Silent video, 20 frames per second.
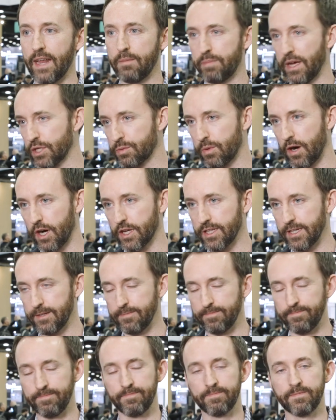and benchmark
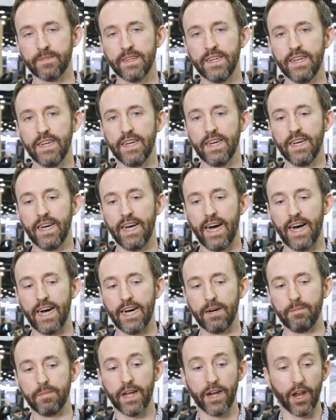them.
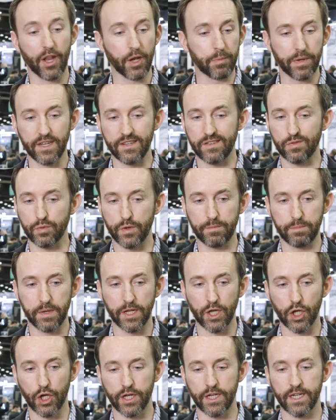Another place we've
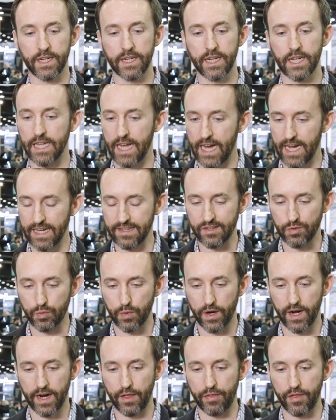been learning a lot
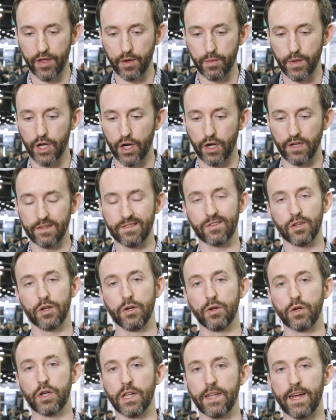where I think we could
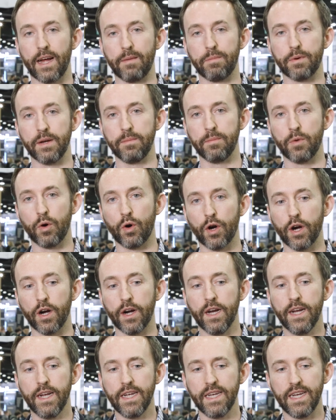also collaborate more
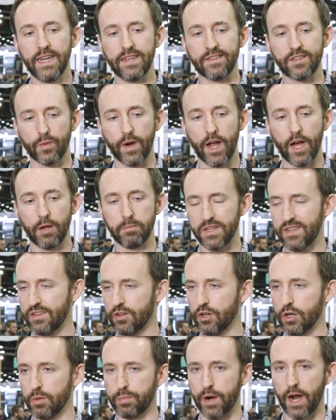is around
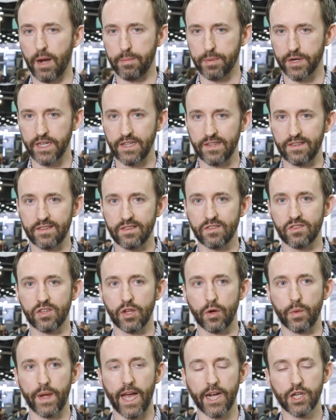material properties.
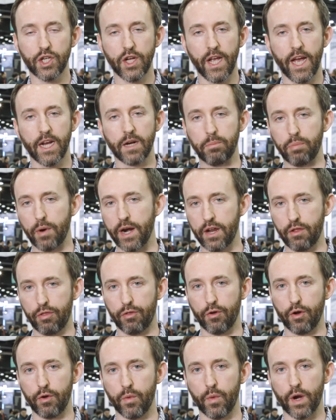So we actually had a
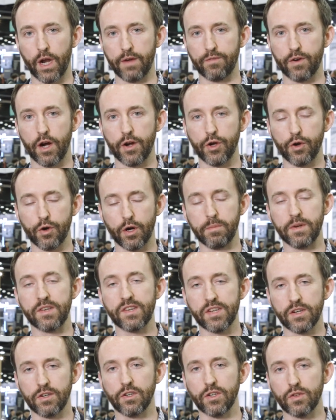breakthrough, one of our newer
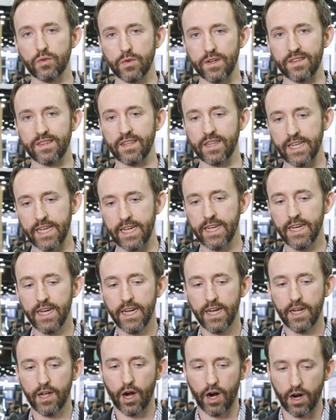materials recently,
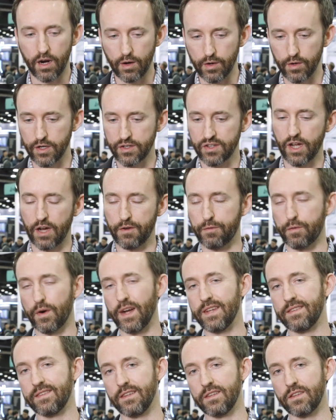our tough
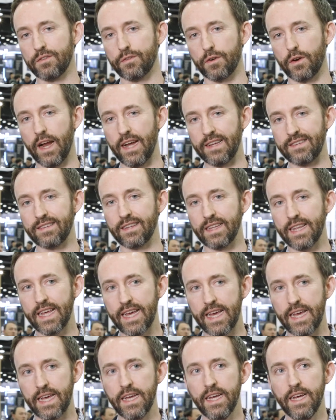resins for
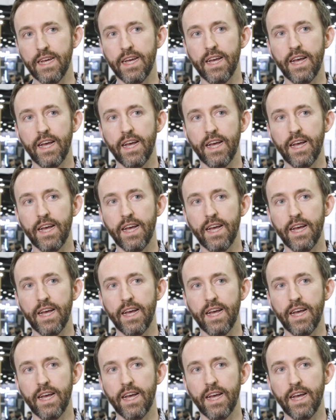SLA,